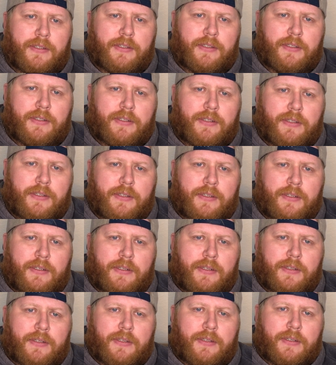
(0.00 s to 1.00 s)

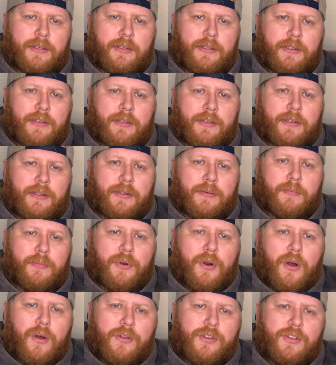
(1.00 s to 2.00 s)

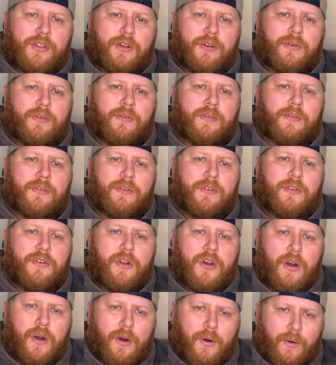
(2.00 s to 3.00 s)
But also
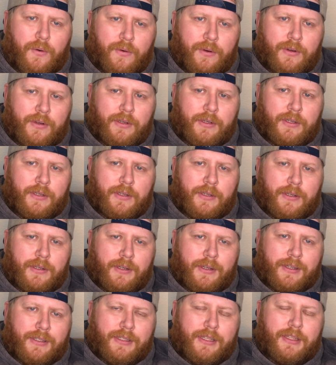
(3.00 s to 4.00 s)
know
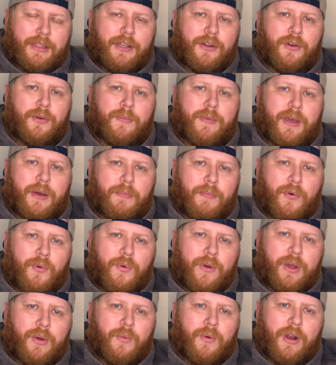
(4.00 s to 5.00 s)
that there will be a
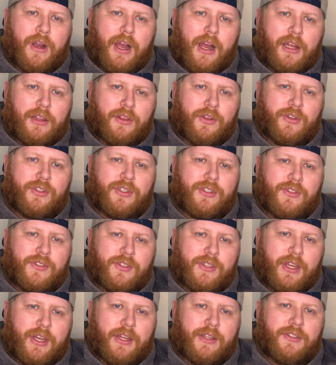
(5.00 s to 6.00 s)
point where God looks and
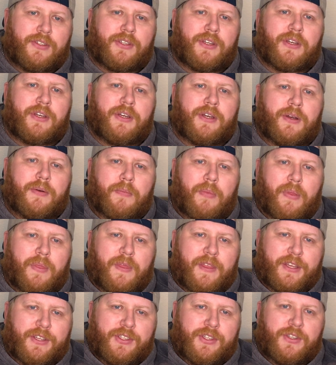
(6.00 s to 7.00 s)
says, but
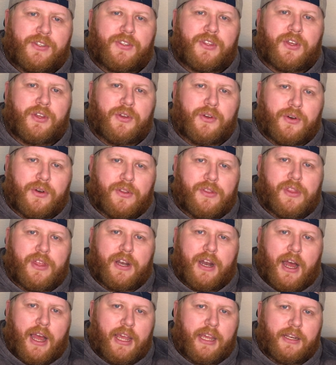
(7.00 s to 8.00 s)
this is the good
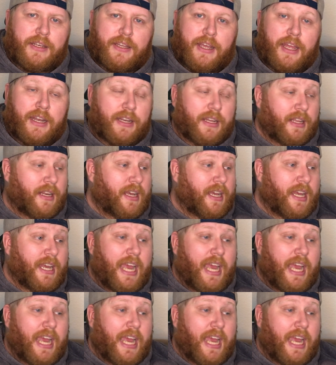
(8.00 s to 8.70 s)
that I intended.